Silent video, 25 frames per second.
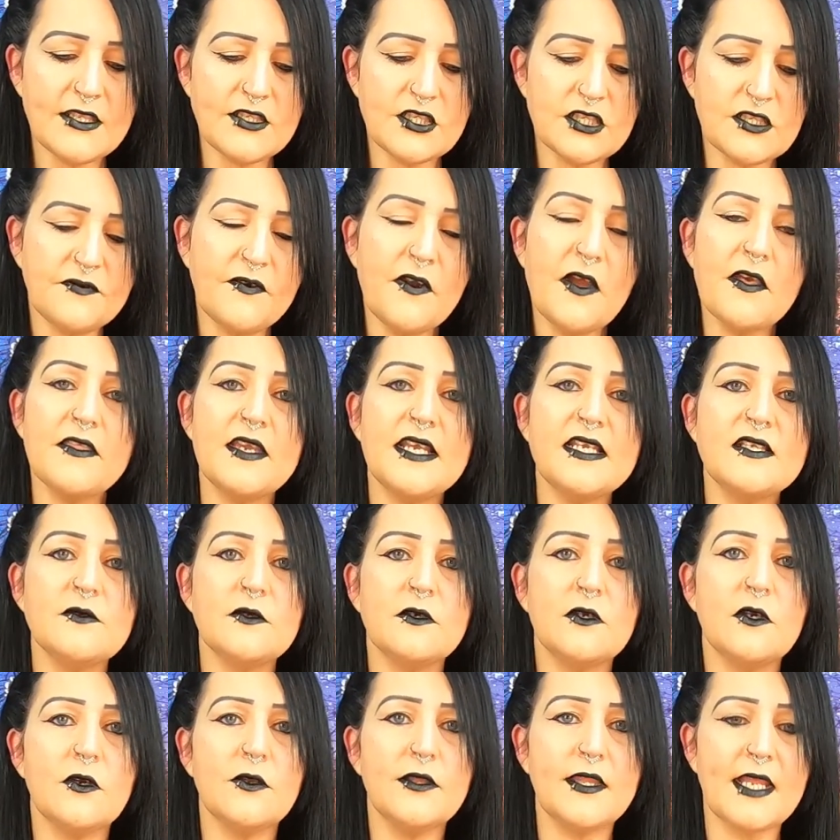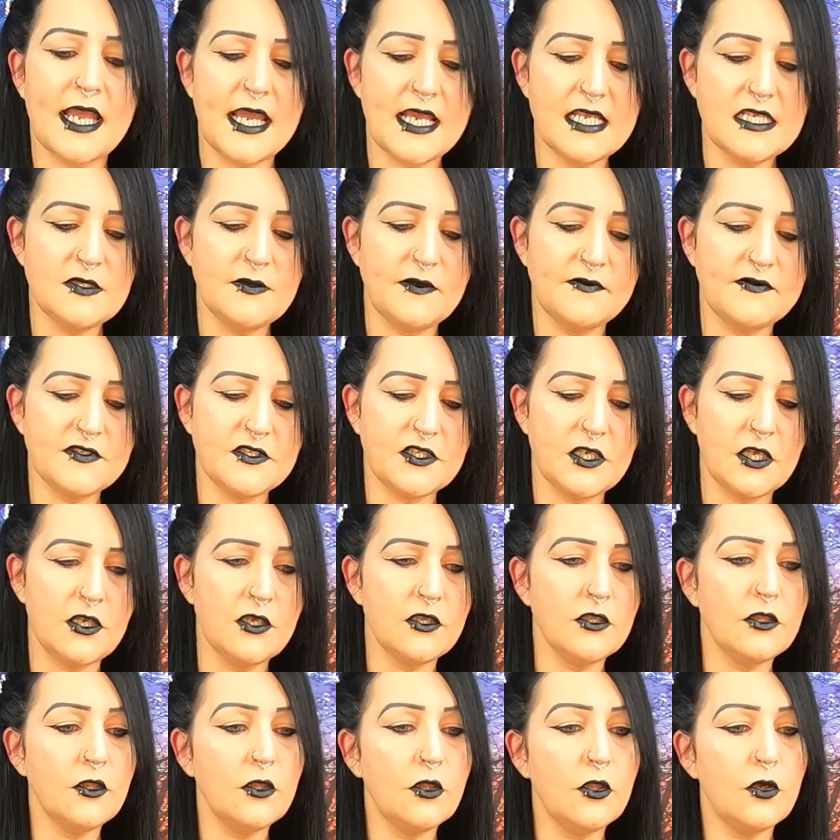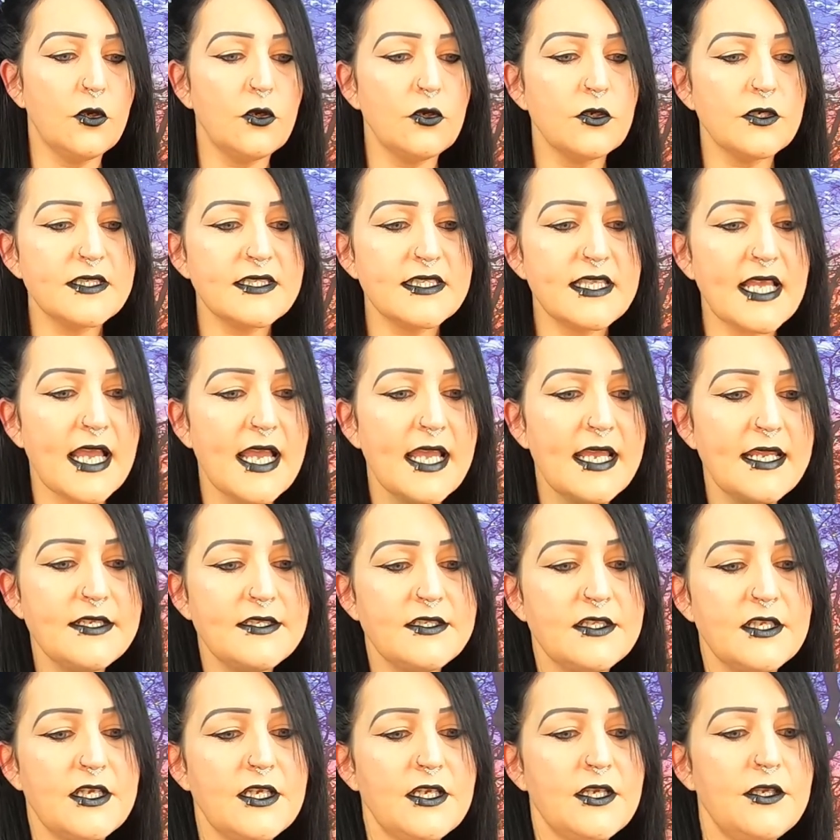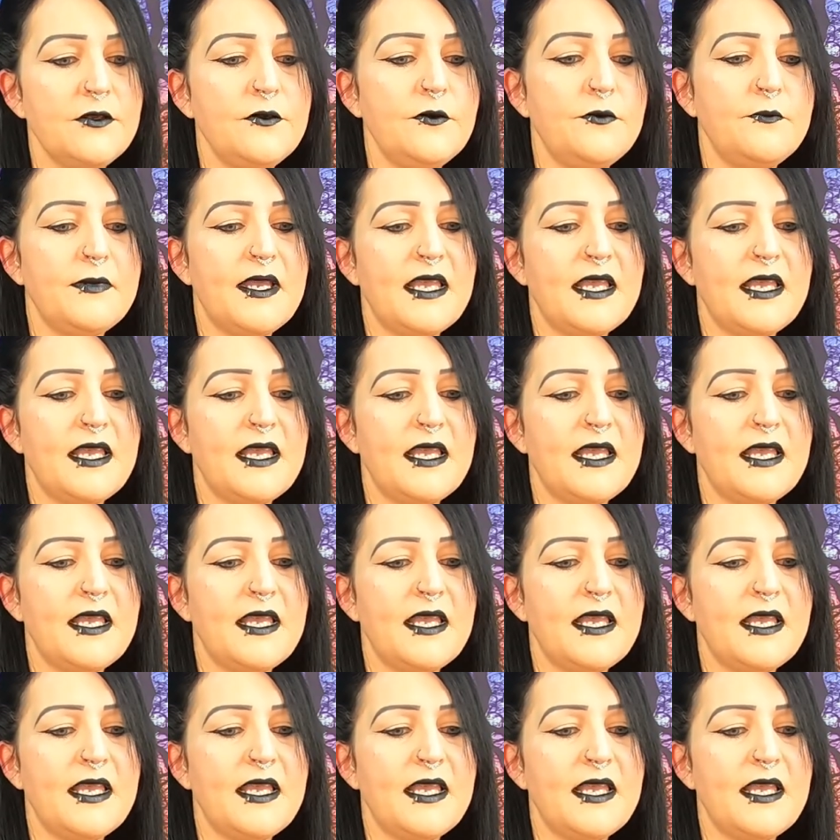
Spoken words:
just thought these will go nice with certain looks that I do.